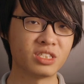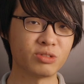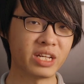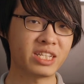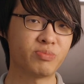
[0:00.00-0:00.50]

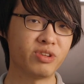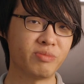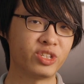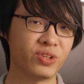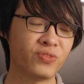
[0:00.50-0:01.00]
So that's pretty
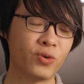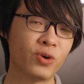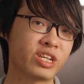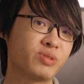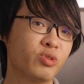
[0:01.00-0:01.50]
much it
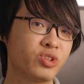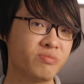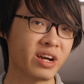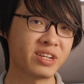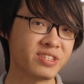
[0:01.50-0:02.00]
for exposure
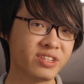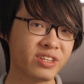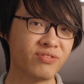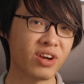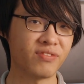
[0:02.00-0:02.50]

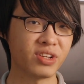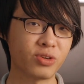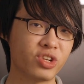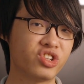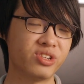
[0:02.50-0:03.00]
bracketing. If you have any
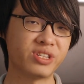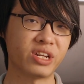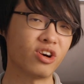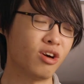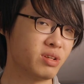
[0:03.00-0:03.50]
questions,
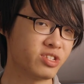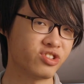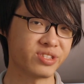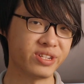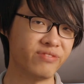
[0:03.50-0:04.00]
any comments,
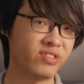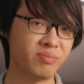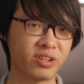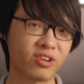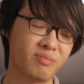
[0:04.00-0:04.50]
just leave
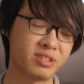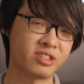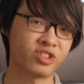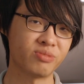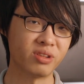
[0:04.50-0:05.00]
them in the comment
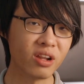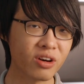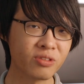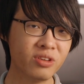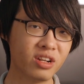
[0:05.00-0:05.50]
section
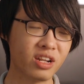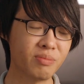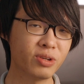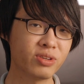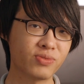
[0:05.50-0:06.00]
below. Let
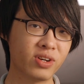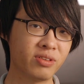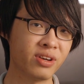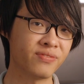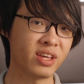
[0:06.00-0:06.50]
me know as
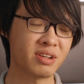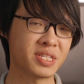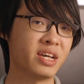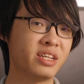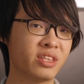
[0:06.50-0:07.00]
well if
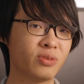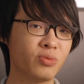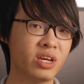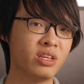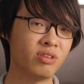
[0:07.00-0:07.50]
there's any other
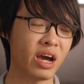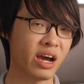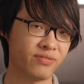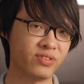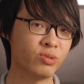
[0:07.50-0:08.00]
way you
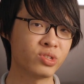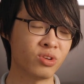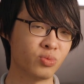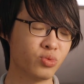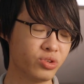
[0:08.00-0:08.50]
have used
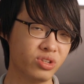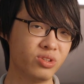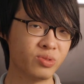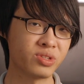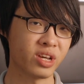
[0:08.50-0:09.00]
or would
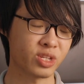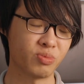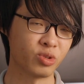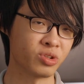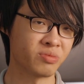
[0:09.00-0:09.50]
use
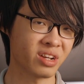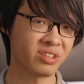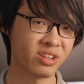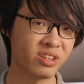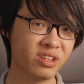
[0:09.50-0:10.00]
exposure
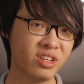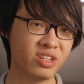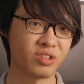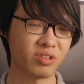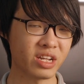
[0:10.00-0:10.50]
bracketing.
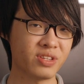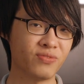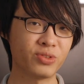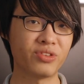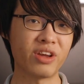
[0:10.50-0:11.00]
So that's
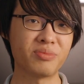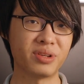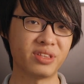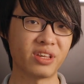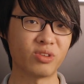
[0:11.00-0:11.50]
it for today,
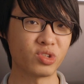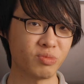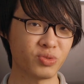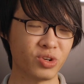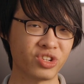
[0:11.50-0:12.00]
everybody. Thank you so
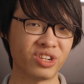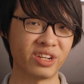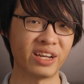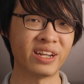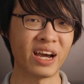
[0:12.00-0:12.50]
much for
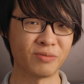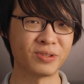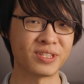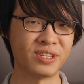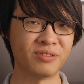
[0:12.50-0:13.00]
watching and I
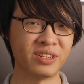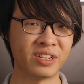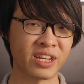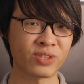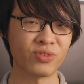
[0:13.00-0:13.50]
will see you in
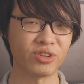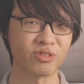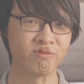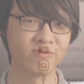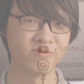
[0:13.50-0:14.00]
the next video.